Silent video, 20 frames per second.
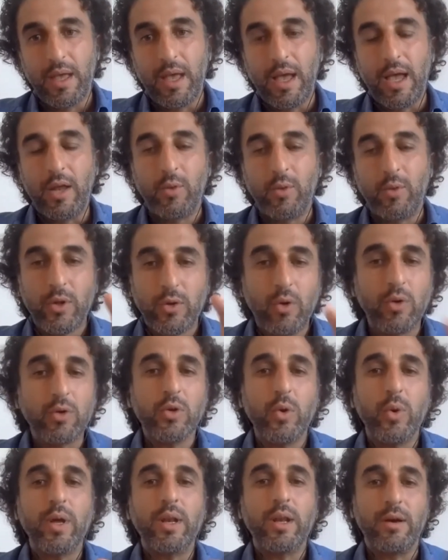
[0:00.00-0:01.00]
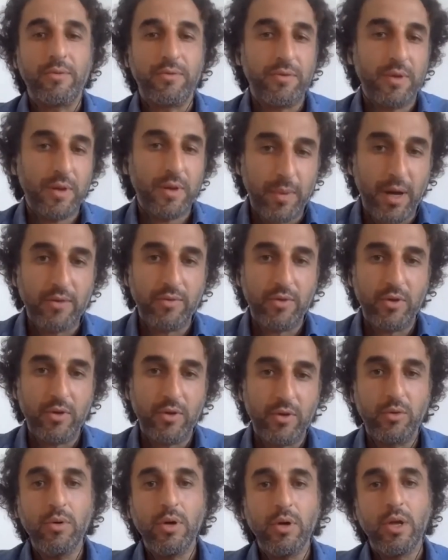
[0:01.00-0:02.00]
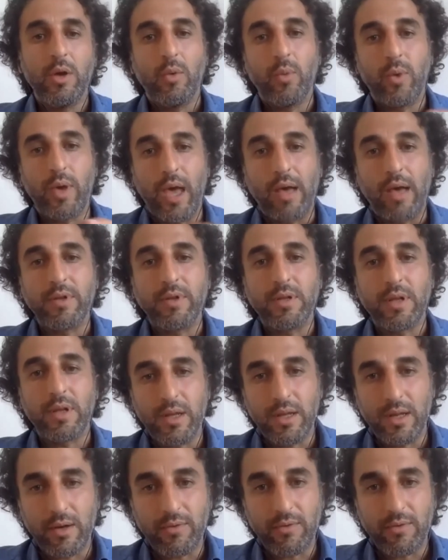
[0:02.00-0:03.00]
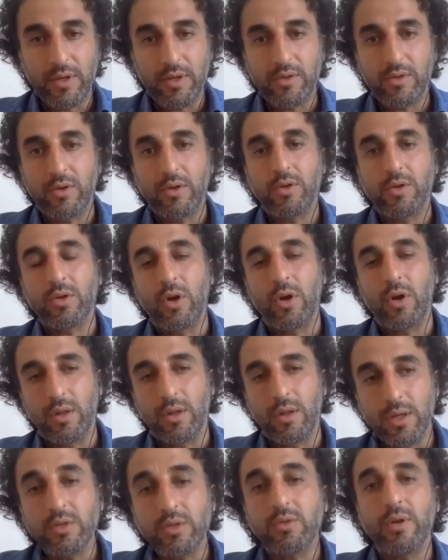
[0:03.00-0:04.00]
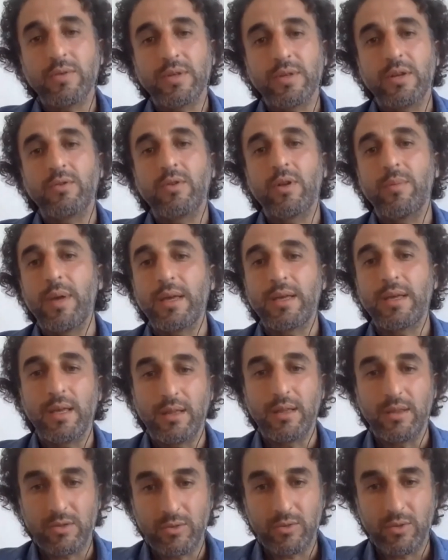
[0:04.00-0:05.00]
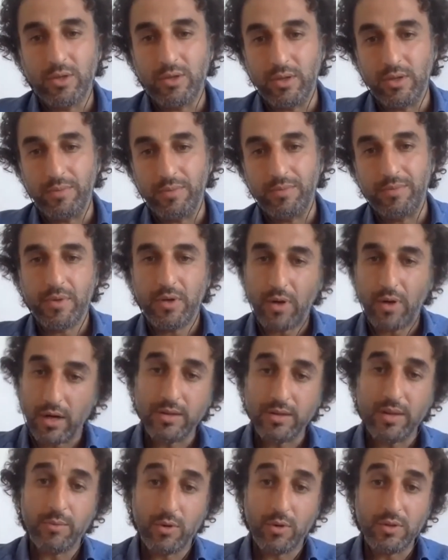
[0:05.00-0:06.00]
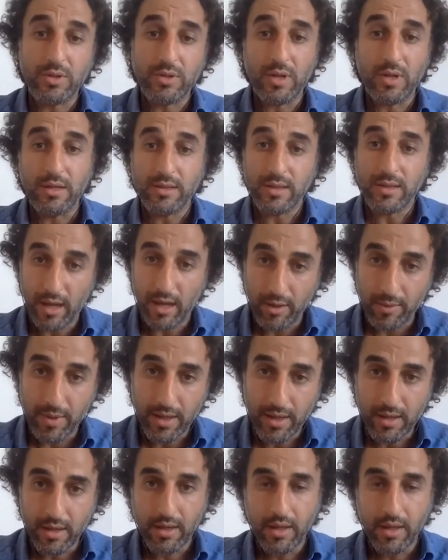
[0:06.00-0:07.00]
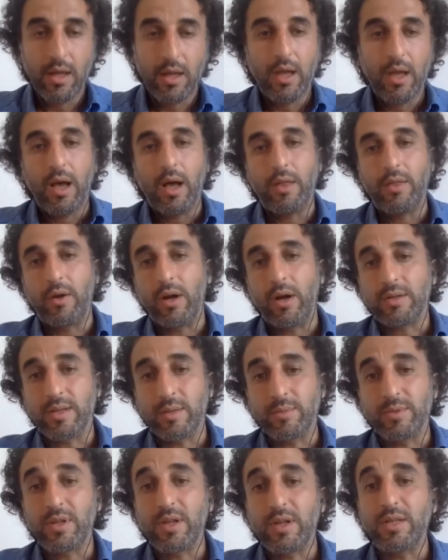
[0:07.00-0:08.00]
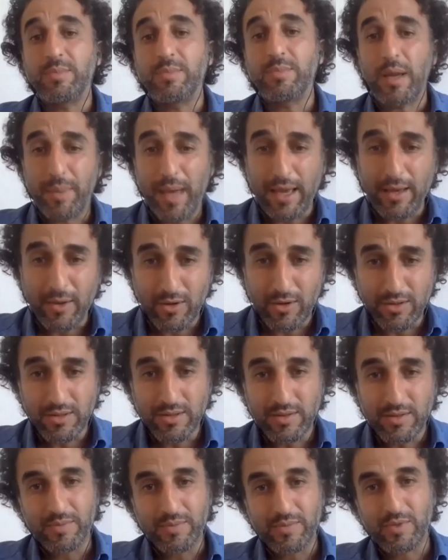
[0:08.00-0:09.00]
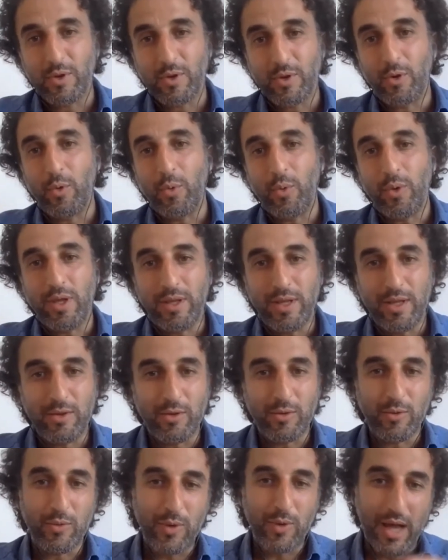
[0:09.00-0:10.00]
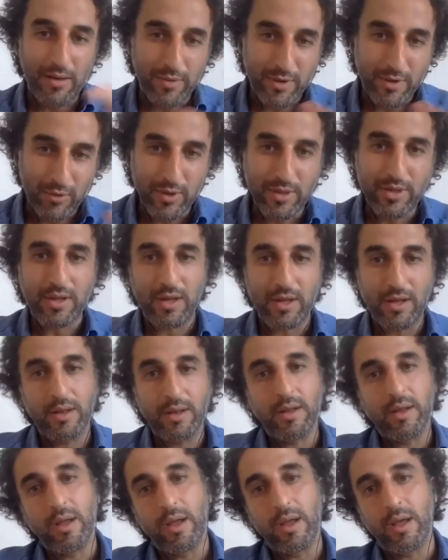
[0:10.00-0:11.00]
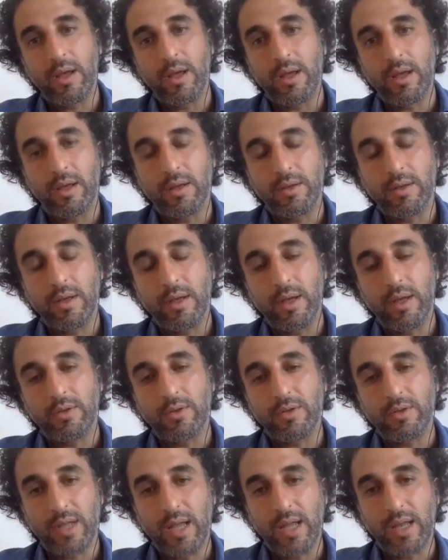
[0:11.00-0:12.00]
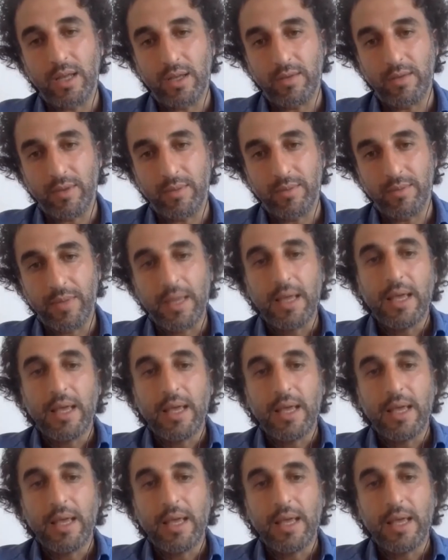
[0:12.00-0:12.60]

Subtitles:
And we don't know enough, in my view. We haven't done enough research on the history of central banking in this region. There are some good studies in Arabic. There are some studies by bankers. So we need to have a critical understanding of them.